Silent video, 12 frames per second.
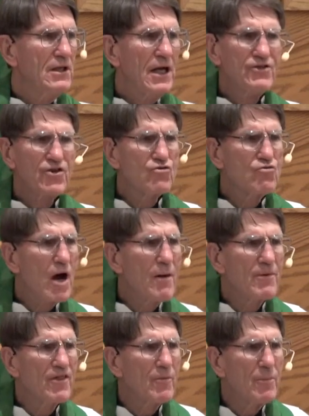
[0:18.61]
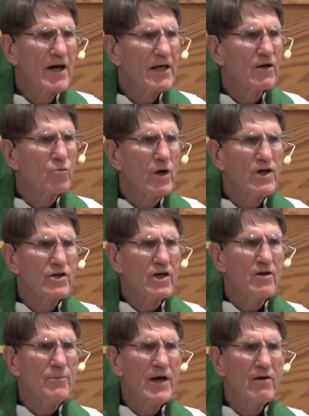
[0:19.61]
That's a drop in the bucket when you
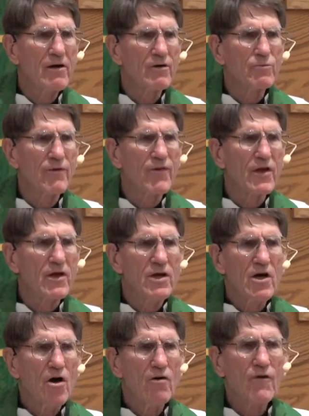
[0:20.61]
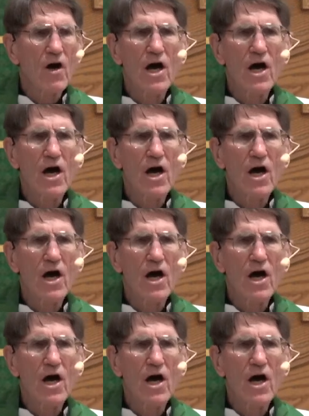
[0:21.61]
compare it to the over